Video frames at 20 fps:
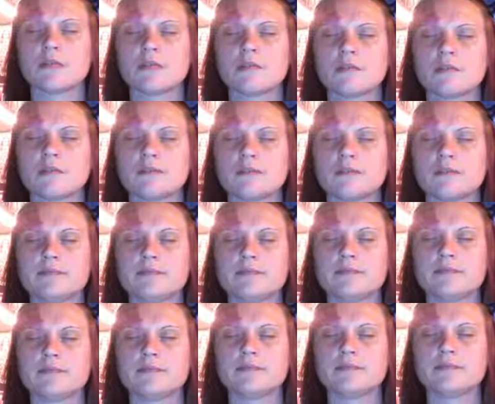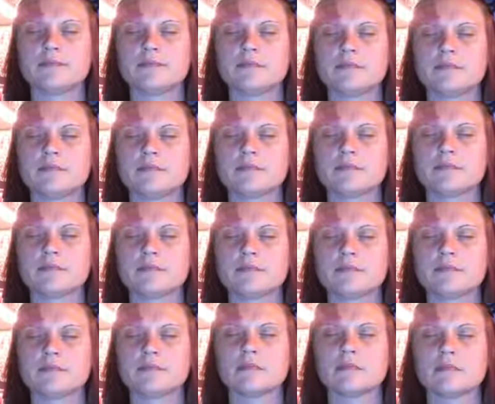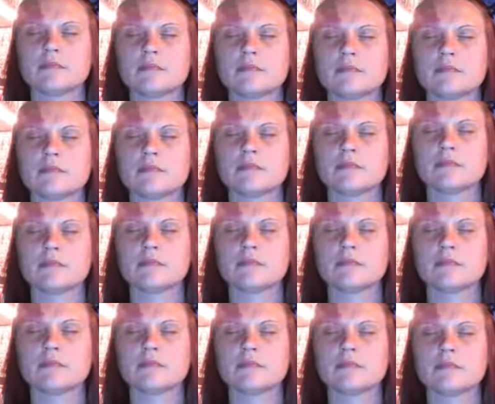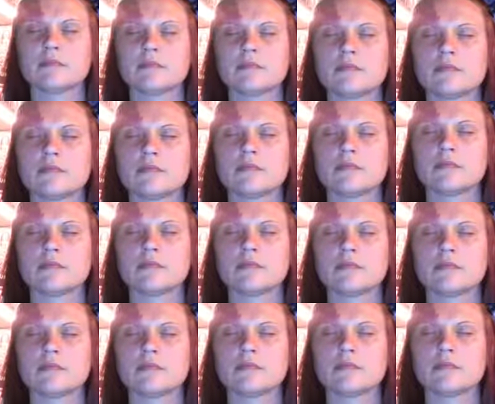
Nobody speaks.